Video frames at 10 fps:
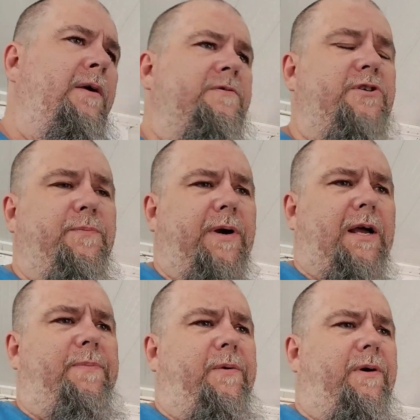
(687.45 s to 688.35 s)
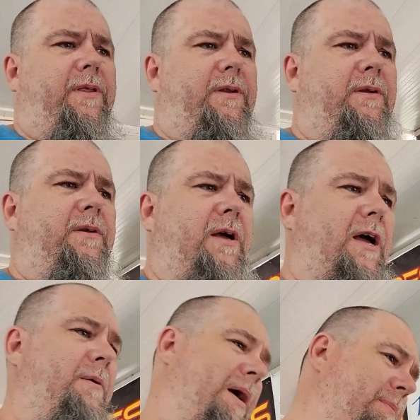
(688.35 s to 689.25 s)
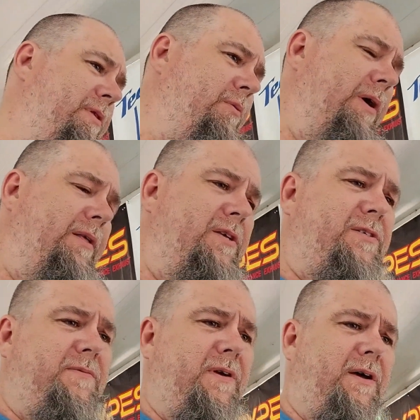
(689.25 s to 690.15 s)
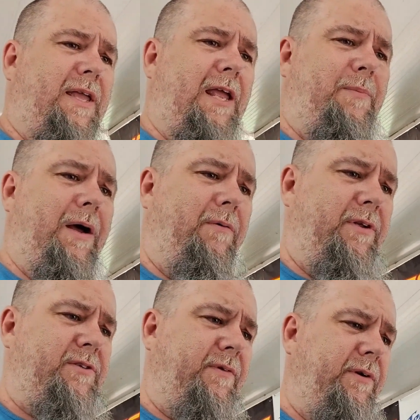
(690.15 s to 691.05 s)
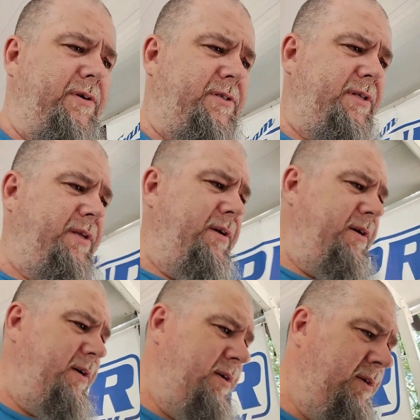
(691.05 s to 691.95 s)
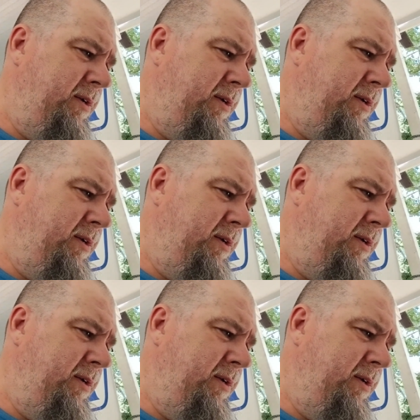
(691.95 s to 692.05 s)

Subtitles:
super happy with it. I'm happy the way this came out as far as the